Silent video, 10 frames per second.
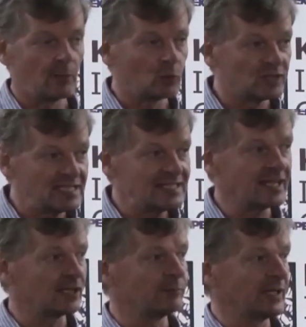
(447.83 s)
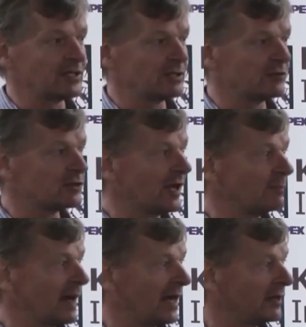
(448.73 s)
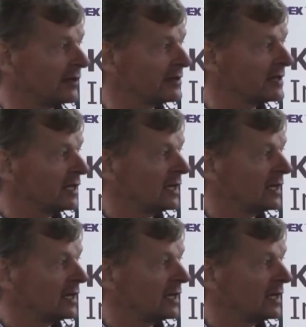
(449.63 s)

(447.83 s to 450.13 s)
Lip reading: a more detailed picture of trade patterns.